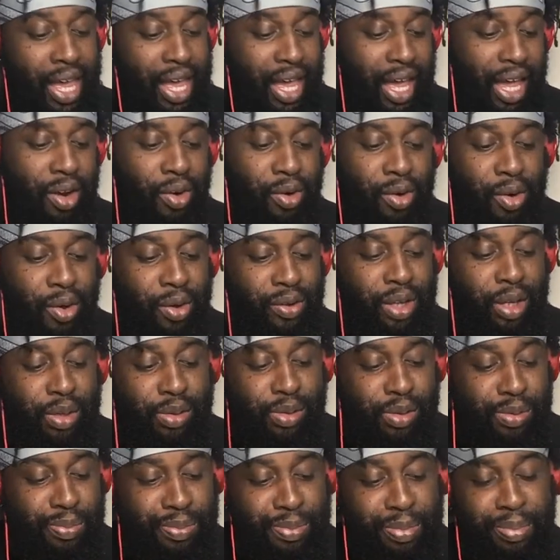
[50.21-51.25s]
I don't know if that was
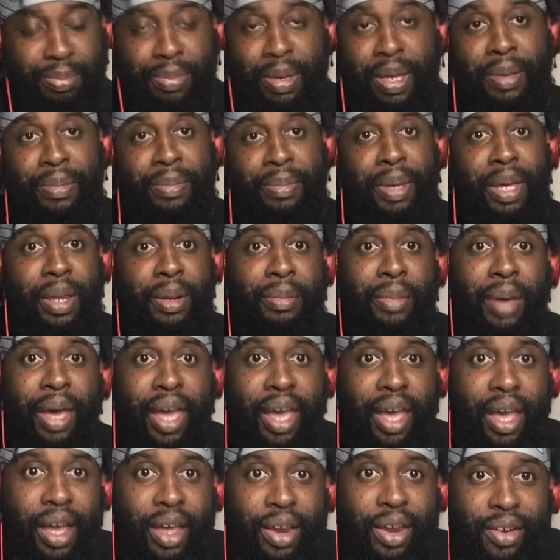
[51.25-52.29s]
me being
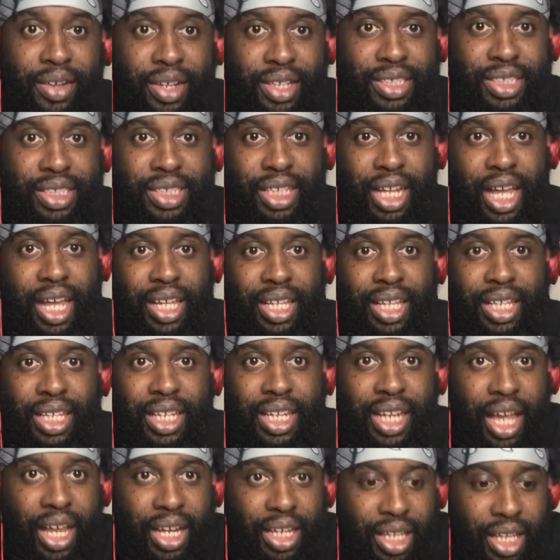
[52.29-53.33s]
bad or just like it
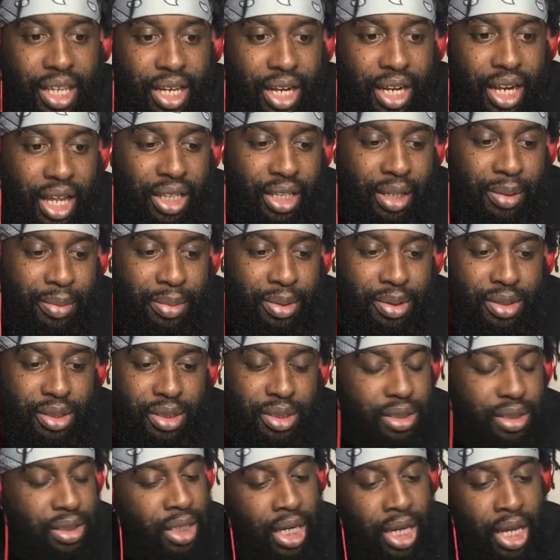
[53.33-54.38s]
not getting like that
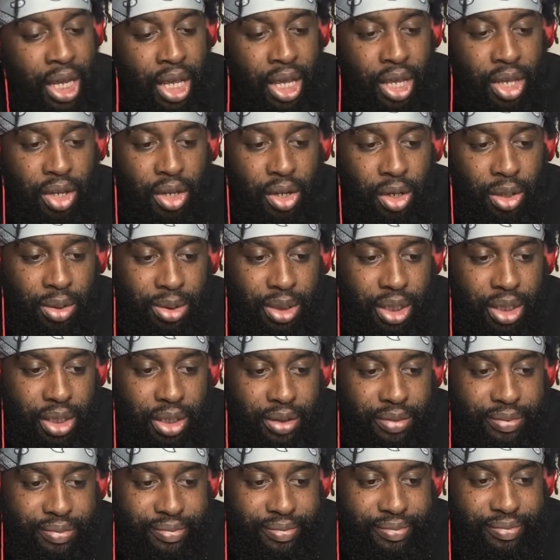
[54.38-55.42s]
much, you know,
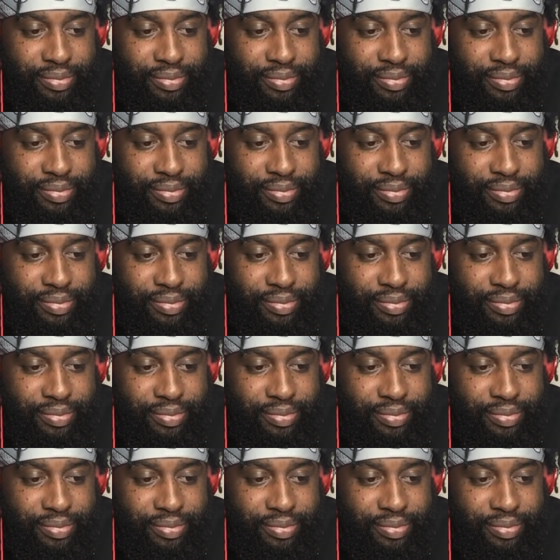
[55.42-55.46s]
then